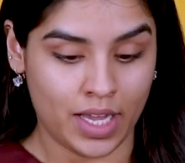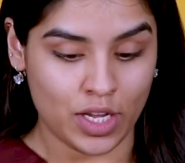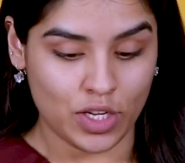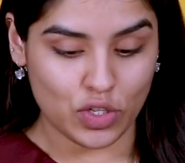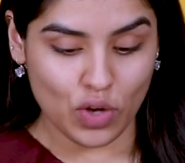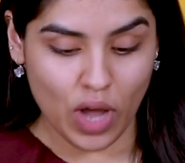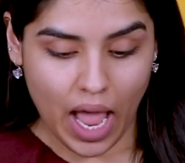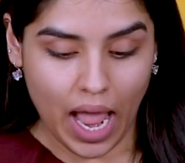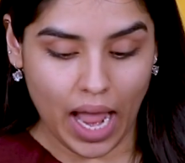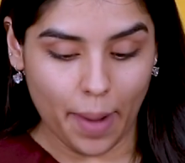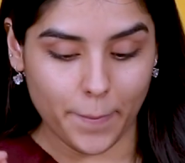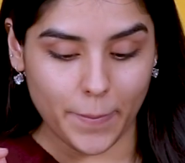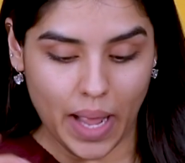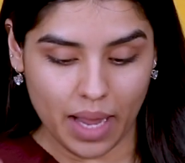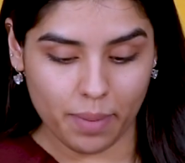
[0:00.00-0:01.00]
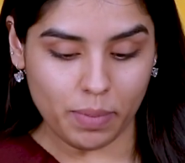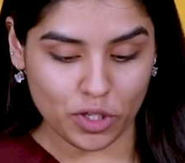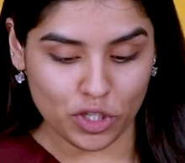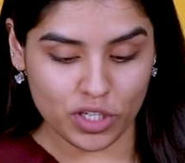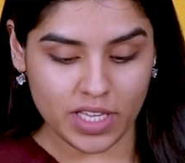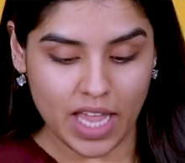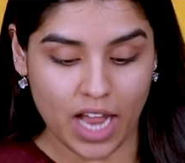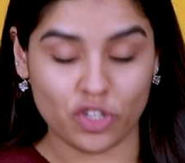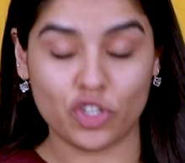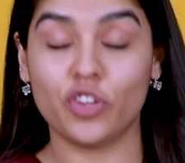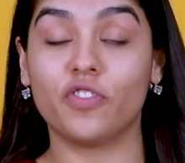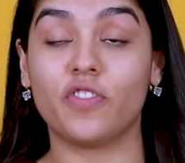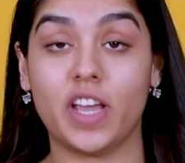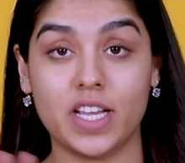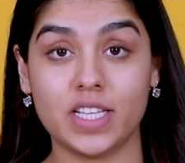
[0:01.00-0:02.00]
So my picture is
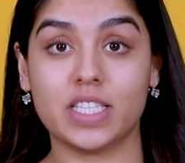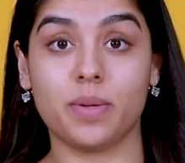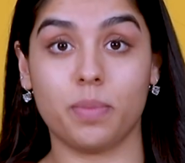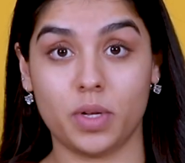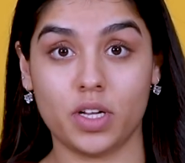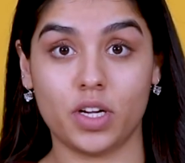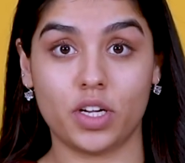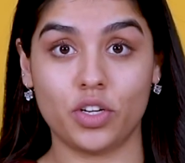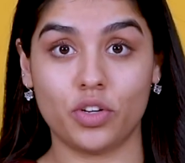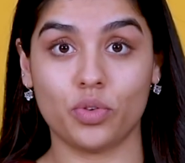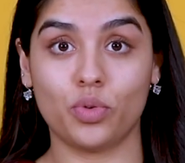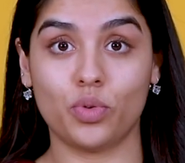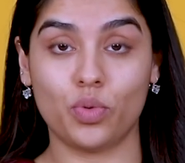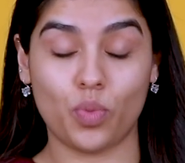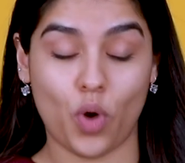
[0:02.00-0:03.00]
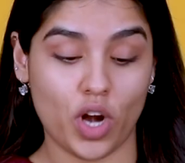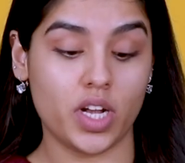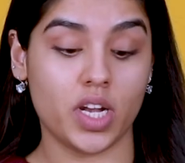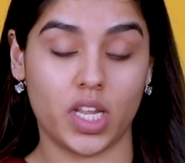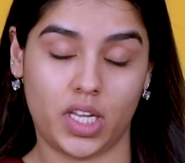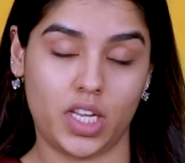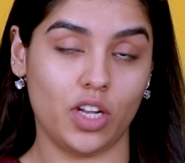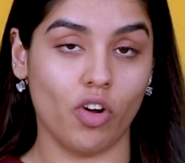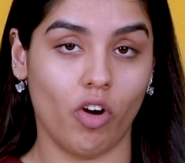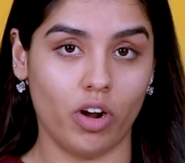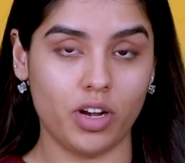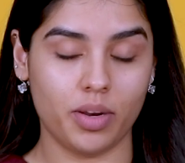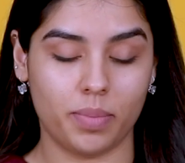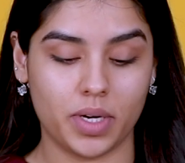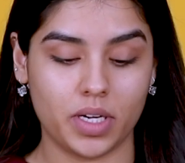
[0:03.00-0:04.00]
actually very similar to what Nikki
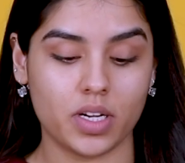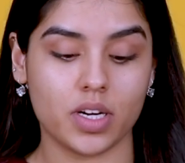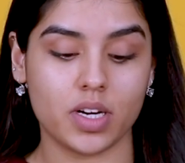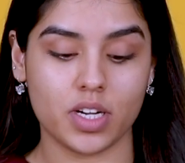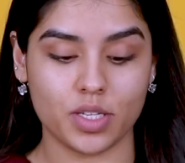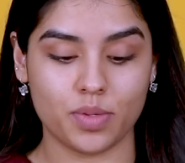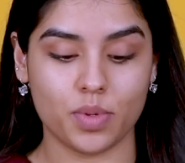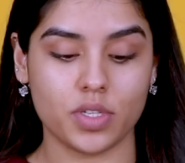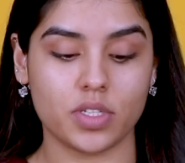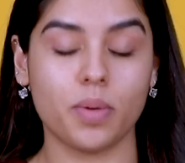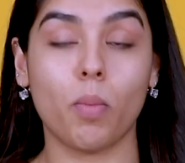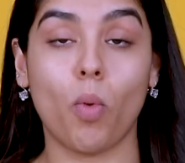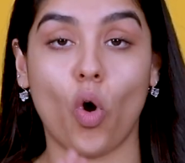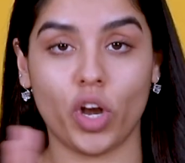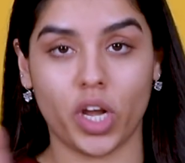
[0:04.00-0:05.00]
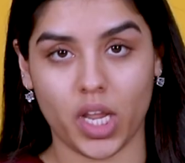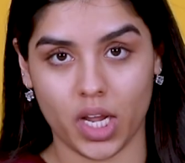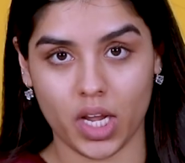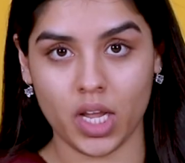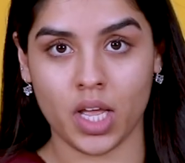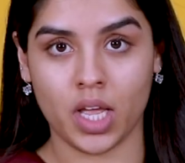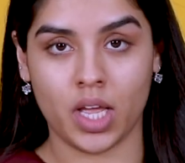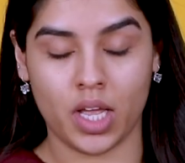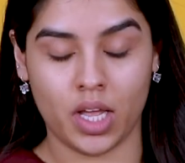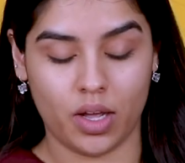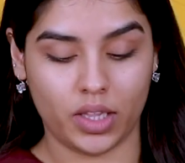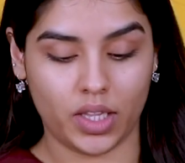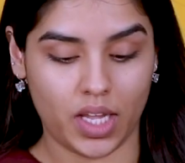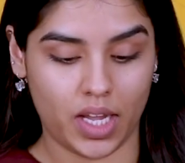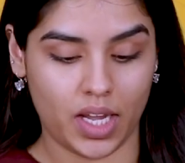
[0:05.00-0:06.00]
got, but hers was a morning
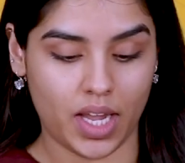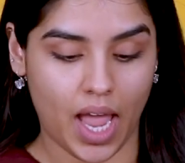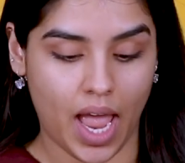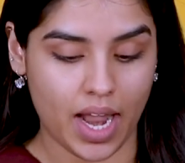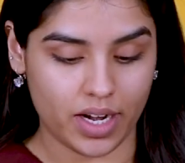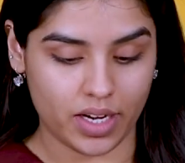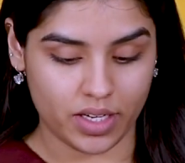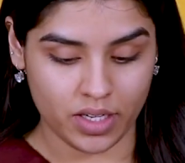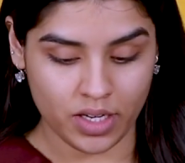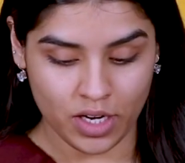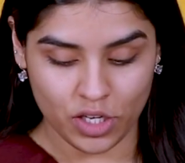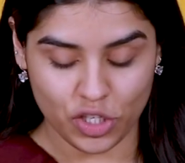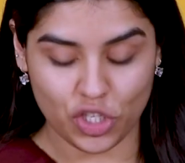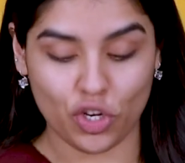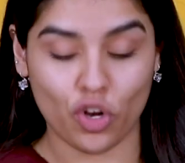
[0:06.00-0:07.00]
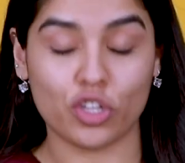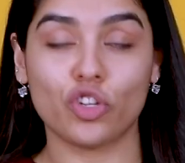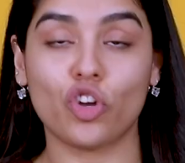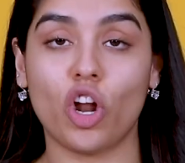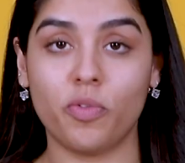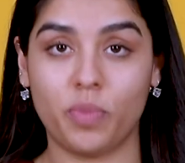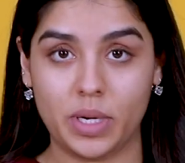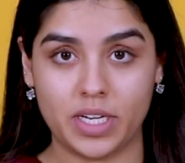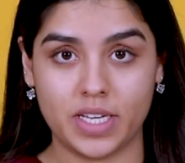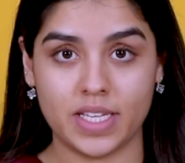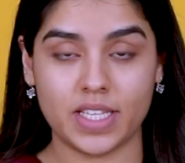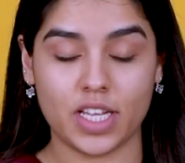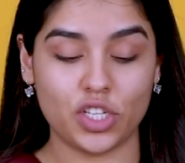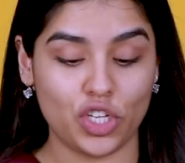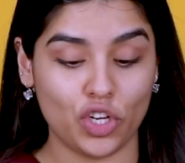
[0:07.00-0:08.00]
thing and she also got
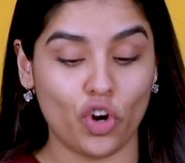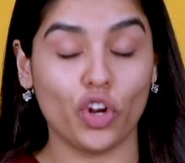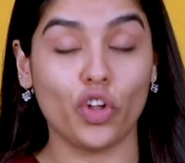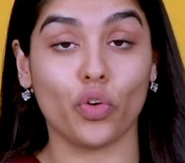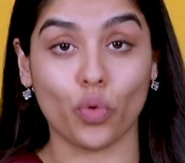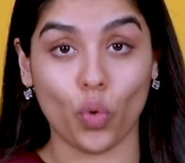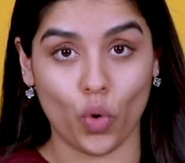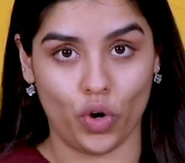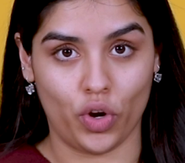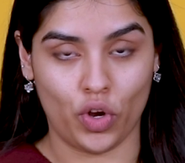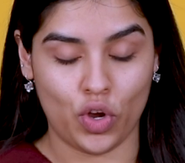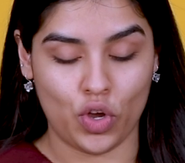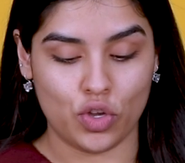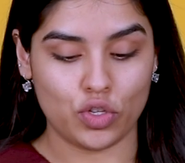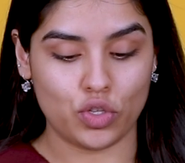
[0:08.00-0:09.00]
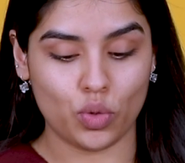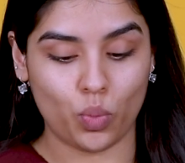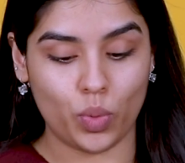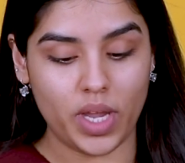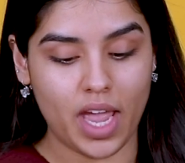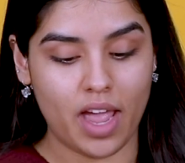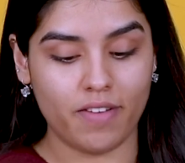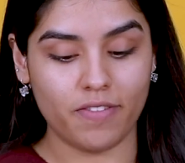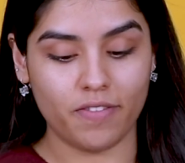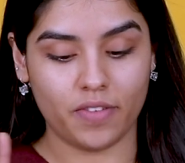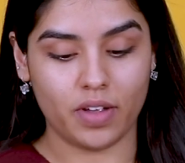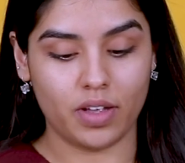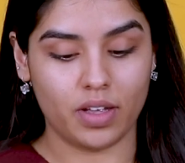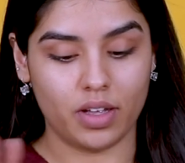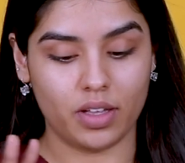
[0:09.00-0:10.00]
buildings and she got a road. So we have
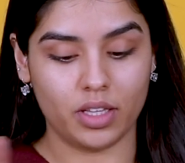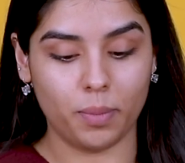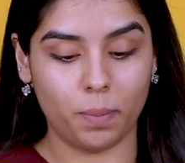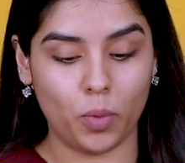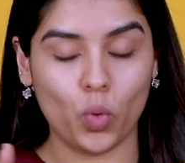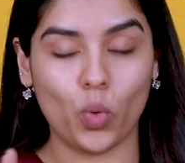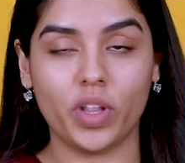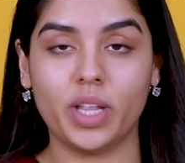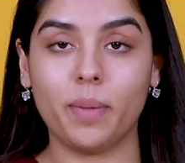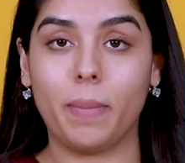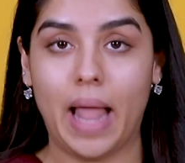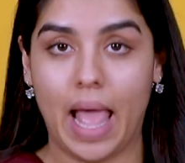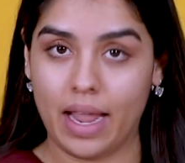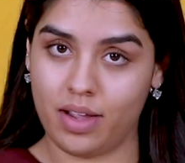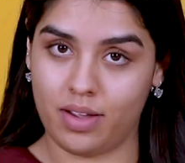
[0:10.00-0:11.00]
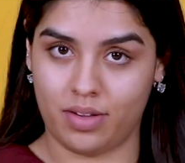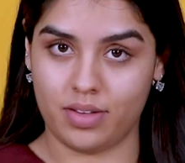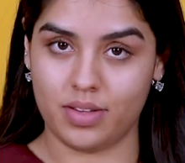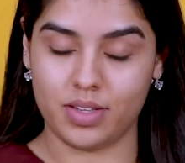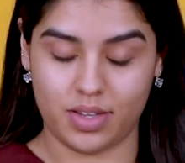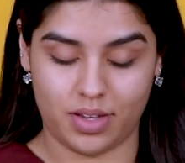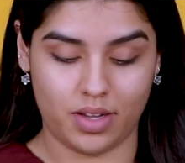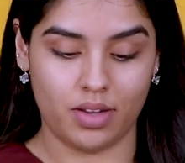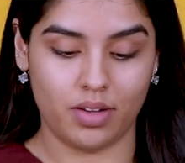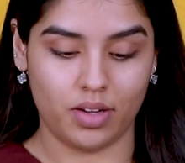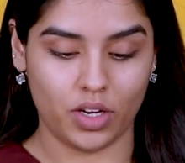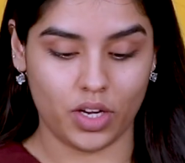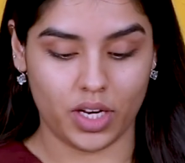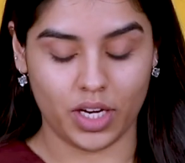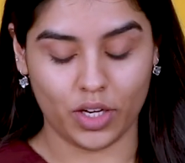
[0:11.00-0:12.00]
the blue and the black
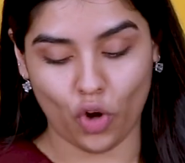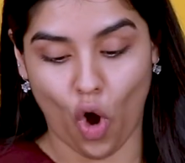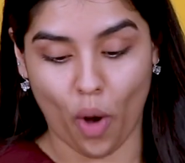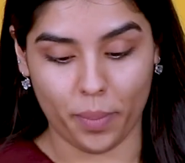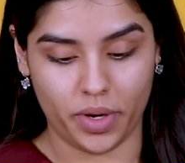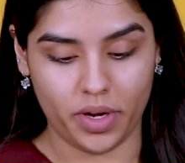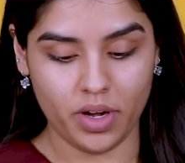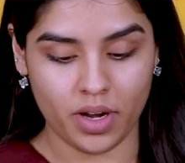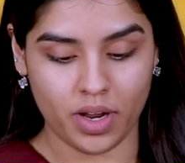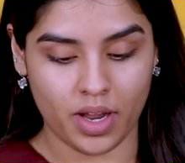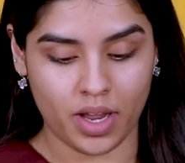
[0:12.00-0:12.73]
in common,